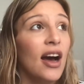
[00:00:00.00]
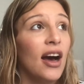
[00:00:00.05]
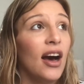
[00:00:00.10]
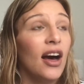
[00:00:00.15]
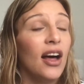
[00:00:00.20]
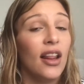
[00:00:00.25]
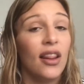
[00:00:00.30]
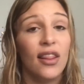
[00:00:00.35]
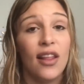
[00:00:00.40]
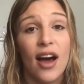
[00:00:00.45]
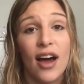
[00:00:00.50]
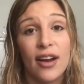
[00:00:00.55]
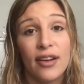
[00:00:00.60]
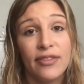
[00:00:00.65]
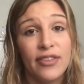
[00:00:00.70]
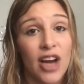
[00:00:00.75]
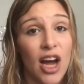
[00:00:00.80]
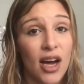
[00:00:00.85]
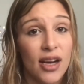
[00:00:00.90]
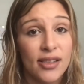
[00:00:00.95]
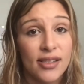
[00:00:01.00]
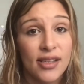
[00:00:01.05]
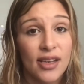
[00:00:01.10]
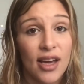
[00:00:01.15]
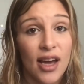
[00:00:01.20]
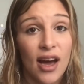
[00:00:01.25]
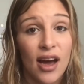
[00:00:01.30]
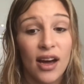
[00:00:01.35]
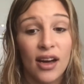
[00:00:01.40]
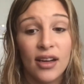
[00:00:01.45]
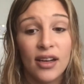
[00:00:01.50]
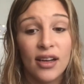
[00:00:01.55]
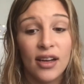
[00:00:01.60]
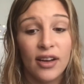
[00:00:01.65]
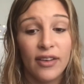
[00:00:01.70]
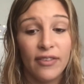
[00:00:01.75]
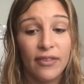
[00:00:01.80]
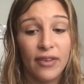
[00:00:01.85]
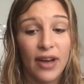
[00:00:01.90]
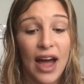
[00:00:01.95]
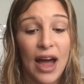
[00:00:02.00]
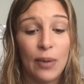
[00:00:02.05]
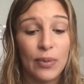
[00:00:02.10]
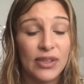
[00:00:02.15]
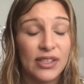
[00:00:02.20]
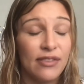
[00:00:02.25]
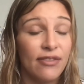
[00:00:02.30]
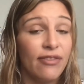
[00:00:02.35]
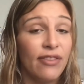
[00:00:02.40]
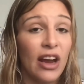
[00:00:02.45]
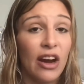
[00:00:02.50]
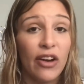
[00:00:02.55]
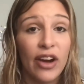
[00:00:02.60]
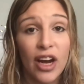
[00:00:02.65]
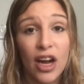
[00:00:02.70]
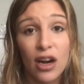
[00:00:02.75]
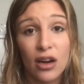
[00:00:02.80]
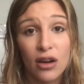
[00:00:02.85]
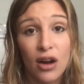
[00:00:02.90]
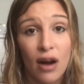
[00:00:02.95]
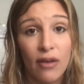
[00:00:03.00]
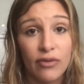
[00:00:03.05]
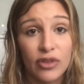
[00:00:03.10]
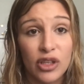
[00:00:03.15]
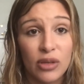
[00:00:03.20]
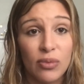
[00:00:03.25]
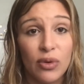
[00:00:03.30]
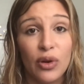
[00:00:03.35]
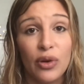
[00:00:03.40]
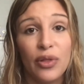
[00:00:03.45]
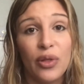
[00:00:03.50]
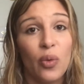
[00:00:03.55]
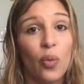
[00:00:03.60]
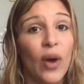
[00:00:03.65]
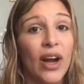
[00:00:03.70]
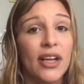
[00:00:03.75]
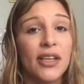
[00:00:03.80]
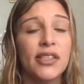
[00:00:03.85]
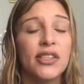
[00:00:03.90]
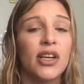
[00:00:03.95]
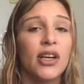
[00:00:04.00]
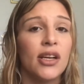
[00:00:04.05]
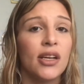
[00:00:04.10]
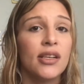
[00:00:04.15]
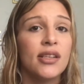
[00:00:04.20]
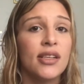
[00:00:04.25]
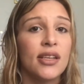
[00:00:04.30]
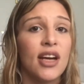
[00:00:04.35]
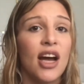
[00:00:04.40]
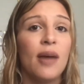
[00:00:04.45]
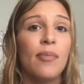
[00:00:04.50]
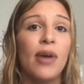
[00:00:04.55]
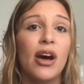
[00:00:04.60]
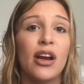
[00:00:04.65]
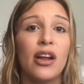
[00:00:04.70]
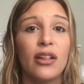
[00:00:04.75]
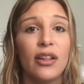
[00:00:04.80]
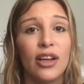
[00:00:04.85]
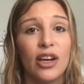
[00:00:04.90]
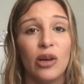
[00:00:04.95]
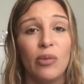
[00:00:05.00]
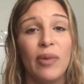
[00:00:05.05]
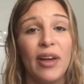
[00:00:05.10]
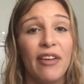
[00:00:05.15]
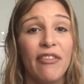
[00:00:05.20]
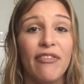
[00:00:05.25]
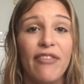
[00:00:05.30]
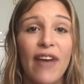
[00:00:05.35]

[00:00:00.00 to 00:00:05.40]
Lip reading: a lot of nausea. I was very uncomfortable. The weight started to come on a little bit